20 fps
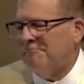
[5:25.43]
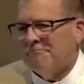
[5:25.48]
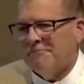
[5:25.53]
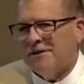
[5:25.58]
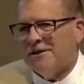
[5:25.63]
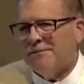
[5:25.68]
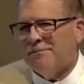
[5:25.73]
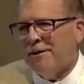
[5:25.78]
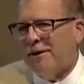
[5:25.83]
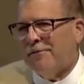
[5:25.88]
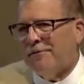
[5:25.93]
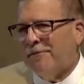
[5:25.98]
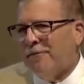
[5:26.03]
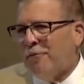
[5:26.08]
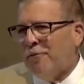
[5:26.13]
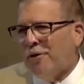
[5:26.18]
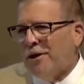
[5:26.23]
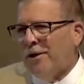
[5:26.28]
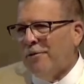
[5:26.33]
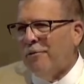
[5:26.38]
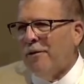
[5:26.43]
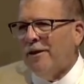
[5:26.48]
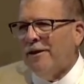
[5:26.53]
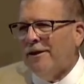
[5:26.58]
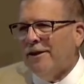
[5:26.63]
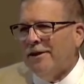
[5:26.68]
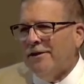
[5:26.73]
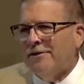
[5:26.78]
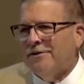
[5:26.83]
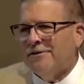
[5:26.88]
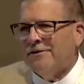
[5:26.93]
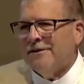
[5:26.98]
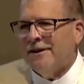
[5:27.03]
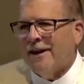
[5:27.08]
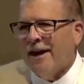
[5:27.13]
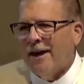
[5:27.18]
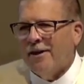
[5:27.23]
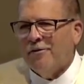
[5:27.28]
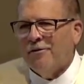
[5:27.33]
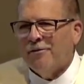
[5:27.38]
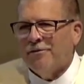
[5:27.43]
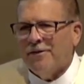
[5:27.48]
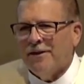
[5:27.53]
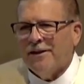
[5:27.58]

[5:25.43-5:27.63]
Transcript: It's been forty-one years, and I don't